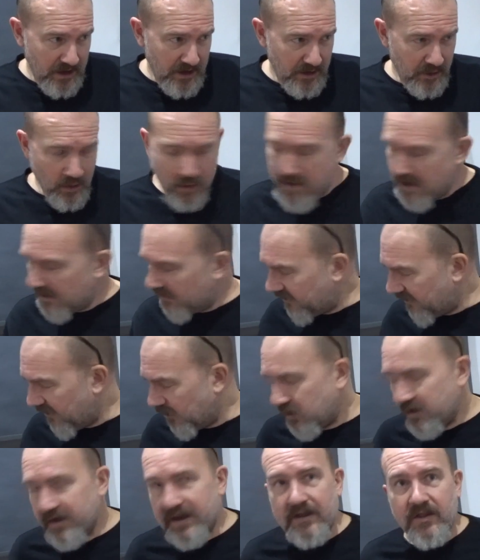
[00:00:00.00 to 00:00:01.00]
you almost feel
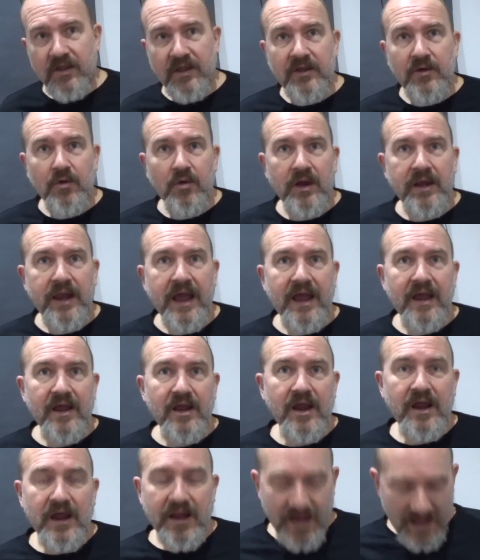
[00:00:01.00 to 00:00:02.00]
you need to in your
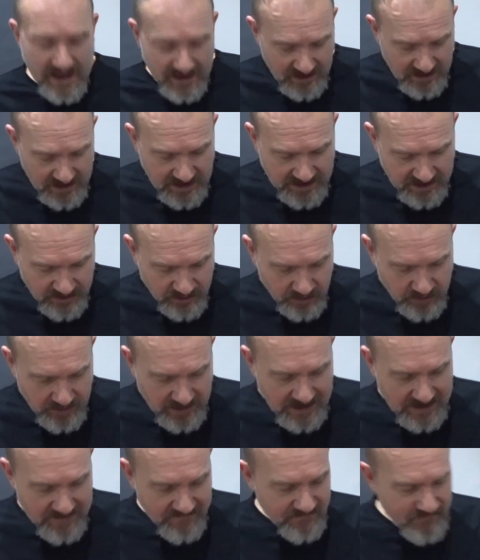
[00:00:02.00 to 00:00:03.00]
collection
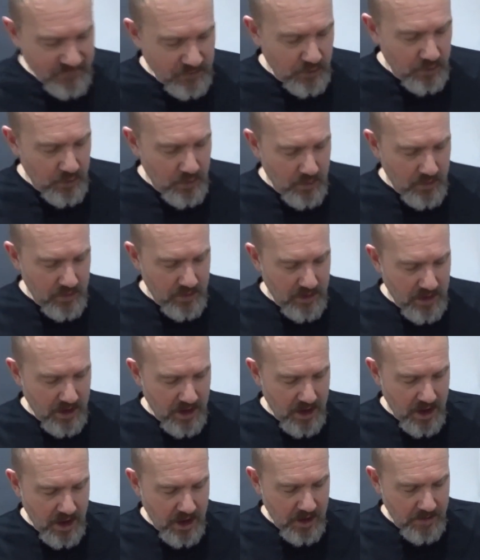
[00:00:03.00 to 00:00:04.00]
if you
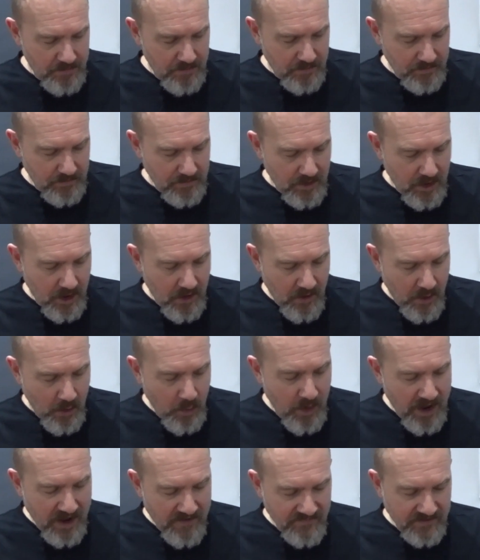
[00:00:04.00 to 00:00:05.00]
are
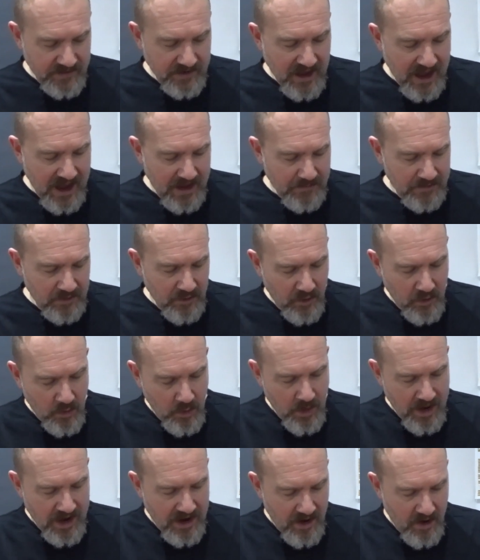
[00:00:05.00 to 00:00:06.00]
aware of the game and you're
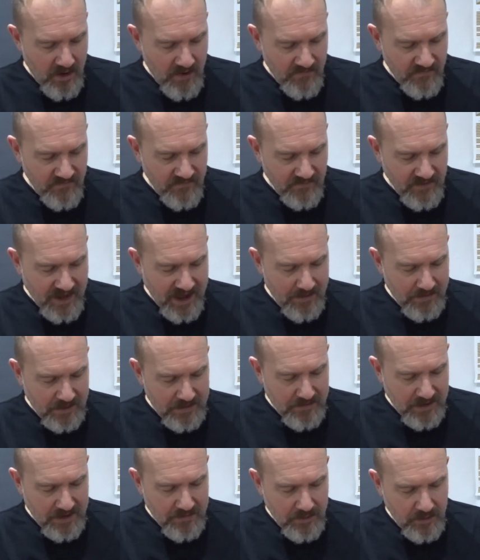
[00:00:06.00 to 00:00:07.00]
aware of how many
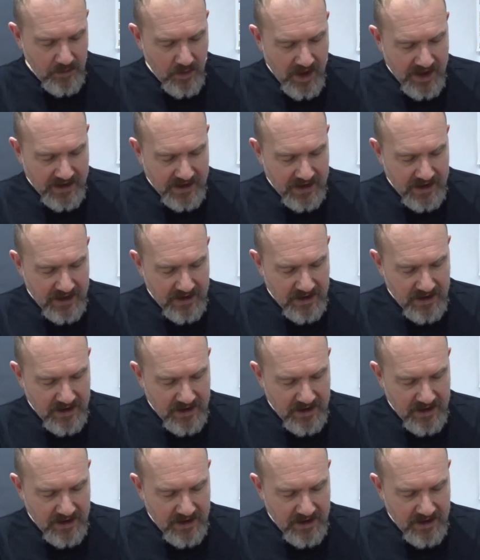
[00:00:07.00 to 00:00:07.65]
people like it,